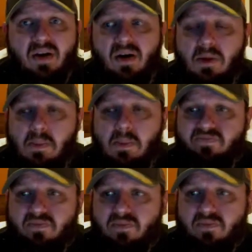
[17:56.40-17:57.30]
Um,
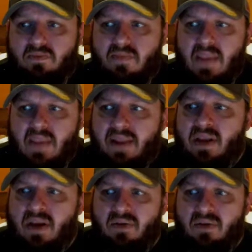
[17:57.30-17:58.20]
and
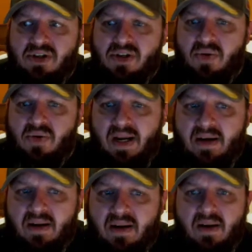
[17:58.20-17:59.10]
the conversion rate,
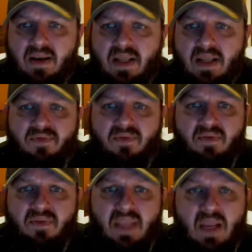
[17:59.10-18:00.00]
if
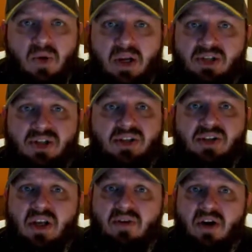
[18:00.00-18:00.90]
they would
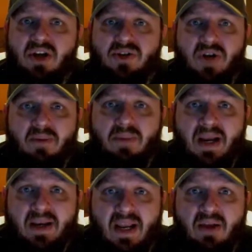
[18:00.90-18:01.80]
adjust the conversion rate
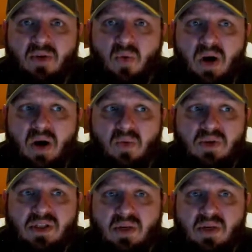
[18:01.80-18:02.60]
back down to where it was